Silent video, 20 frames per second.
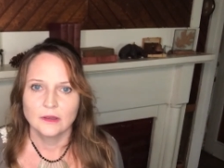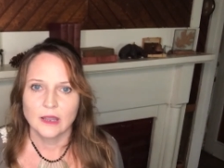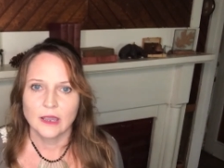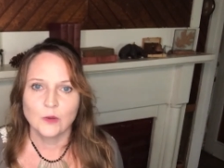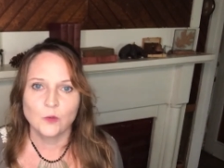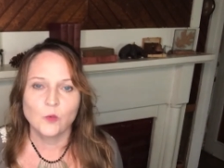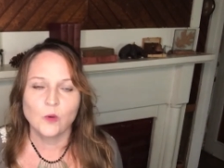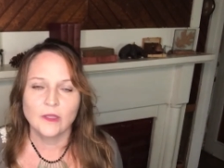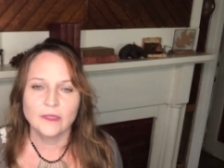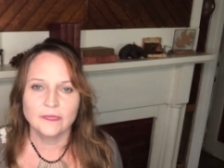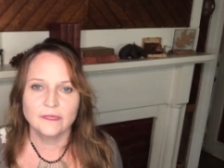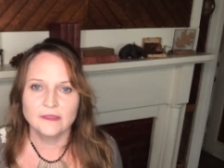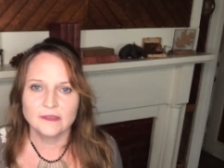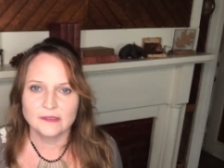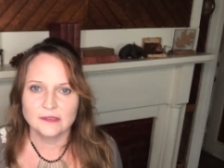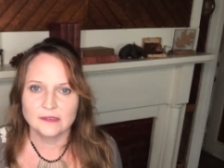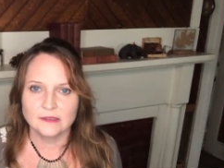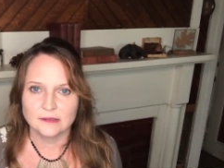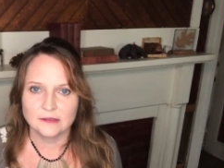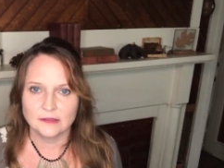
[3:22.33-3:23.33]
I want
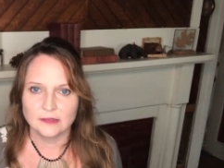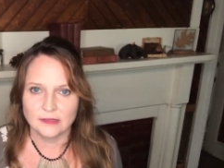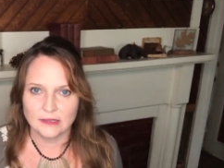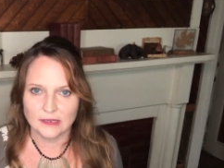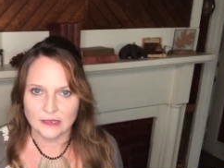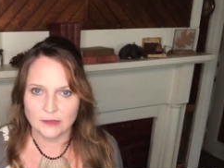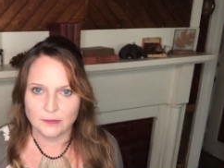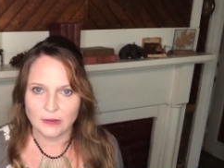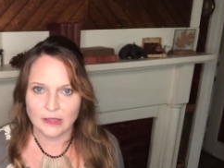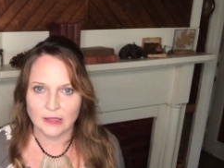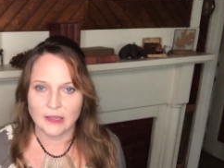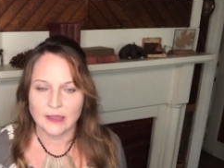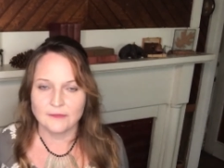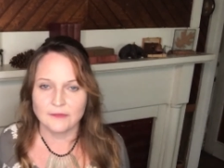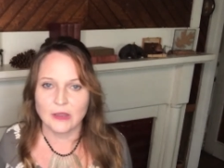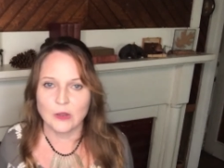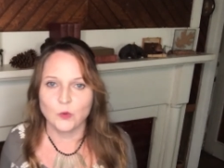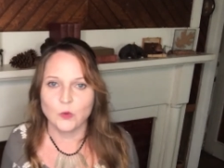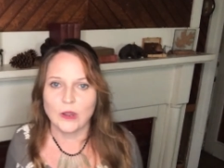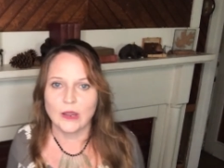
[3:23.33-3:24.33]
this thing in my life.
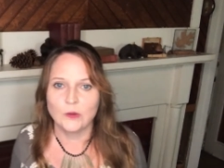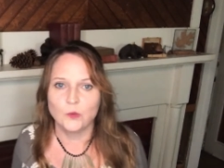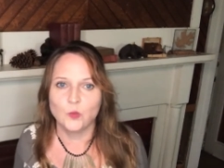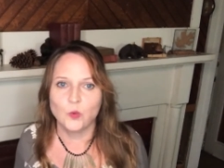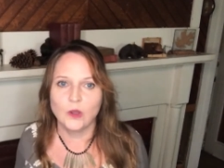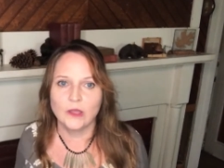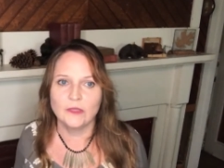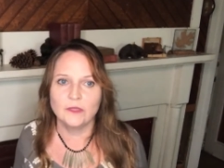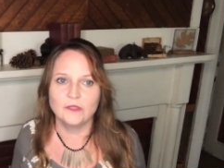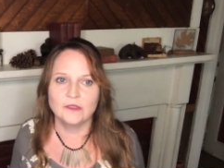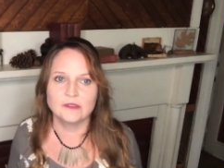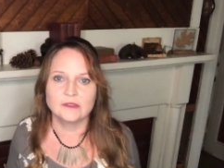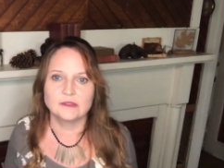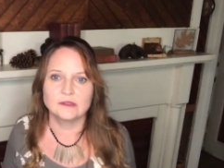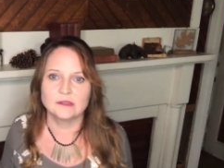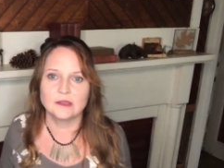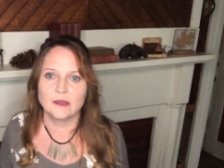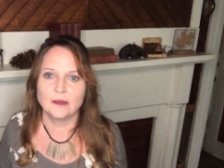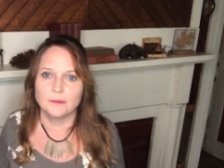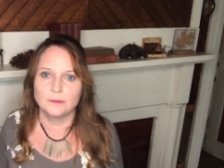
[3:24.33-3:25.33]
I want
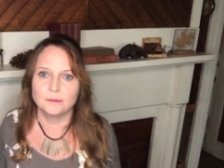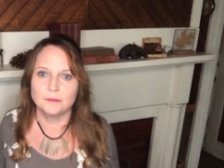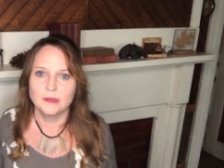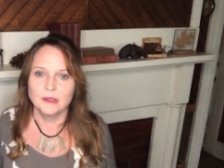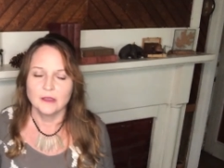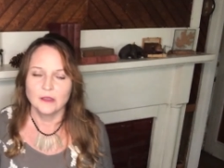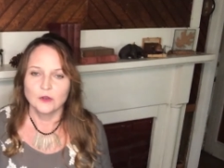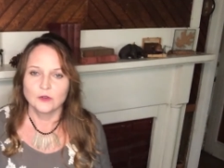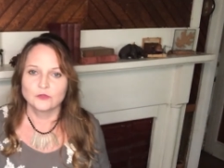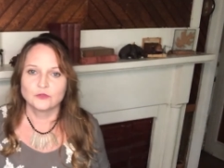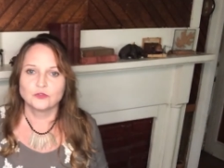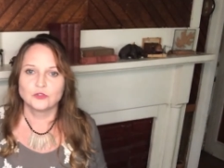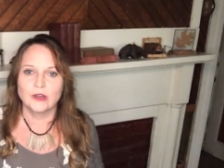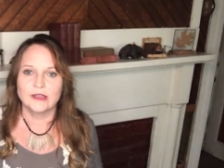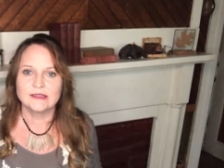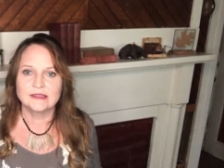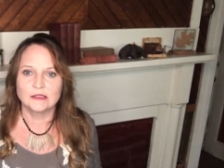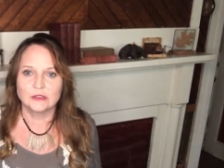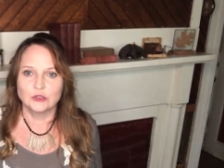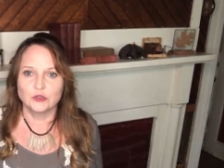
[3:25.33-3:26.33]
this
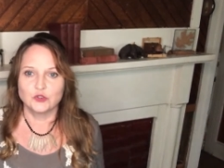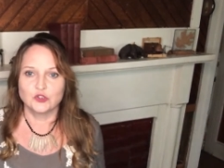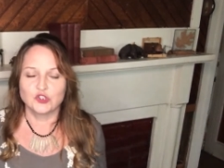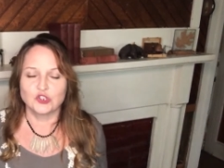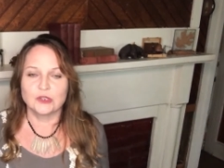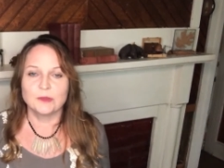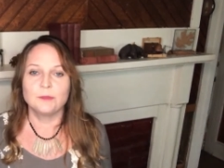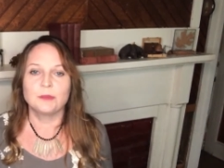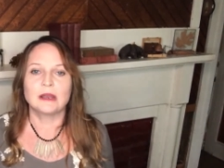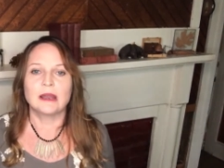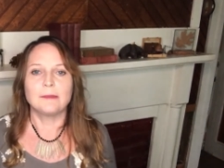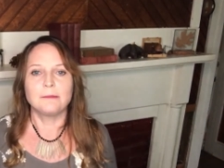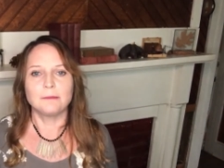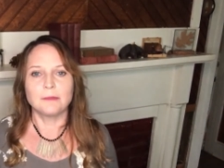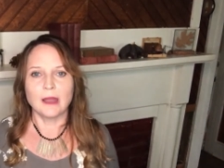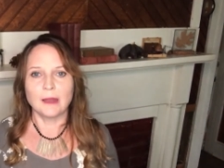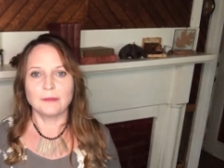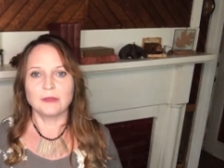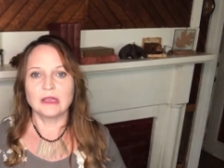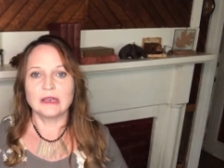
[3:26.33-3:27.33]
resolution, but
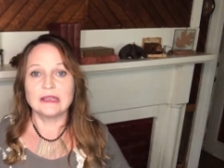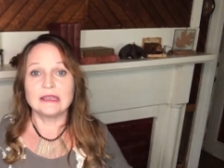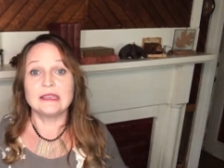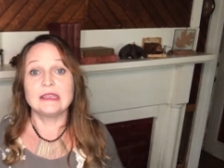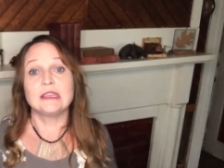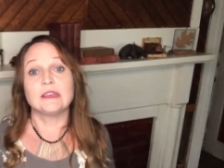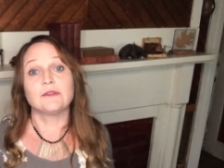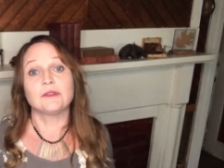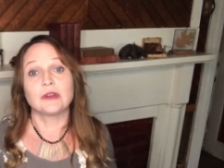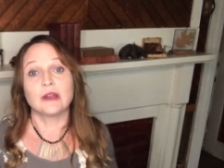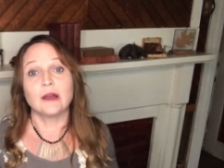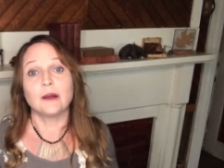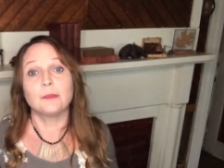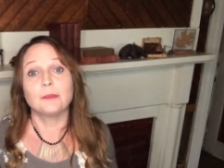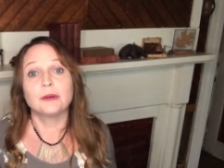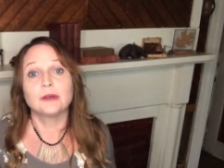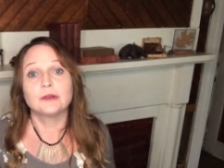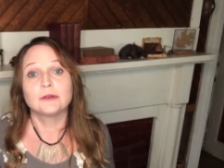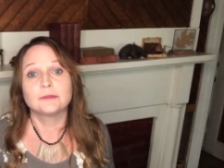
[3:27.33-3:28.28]
I'm going to give it up,